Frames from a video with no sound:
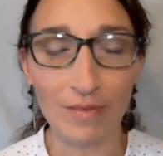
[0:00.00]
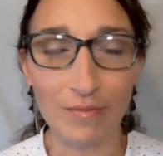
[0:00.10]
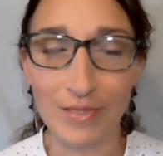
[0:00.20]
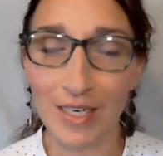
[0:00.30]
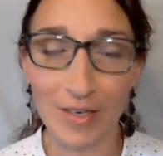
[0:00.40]
And
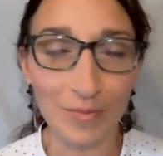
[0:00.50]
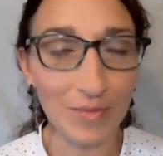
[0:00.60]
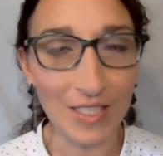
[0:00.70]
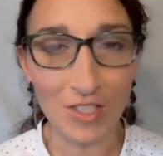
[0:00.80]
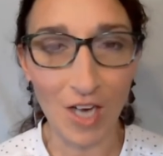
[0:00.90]
so I
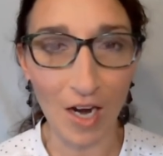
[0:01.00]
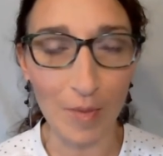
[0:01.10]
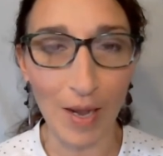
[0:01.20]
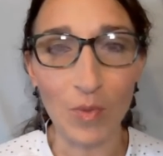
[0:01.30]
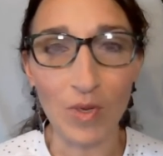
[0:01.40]
thought, you
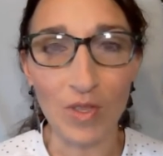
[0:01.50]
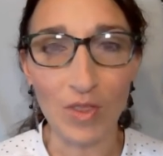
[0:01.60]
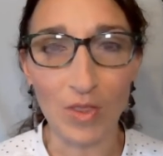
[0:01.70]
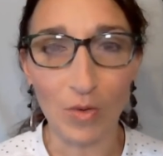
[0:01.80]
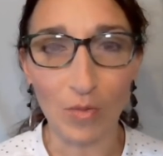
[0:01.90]
know, let's
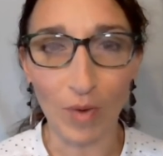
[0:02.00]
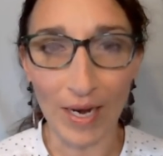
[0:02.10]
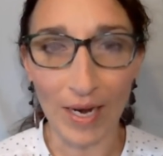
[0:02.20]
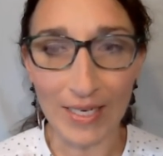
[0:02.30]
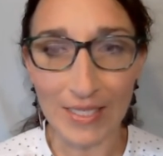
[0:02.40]
talk about it.
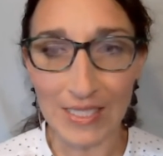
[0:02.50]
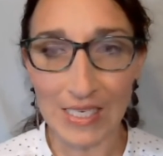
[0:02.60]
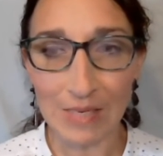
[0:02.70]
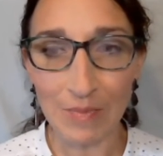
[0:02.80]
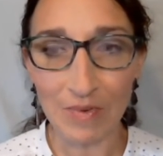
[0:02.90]
Um,
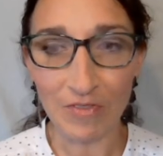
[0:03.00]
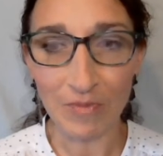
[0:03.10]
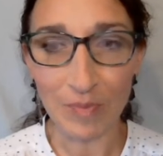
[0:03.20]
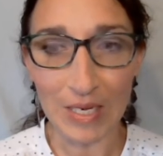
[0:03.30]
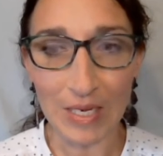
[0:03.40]

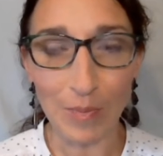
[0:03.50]
so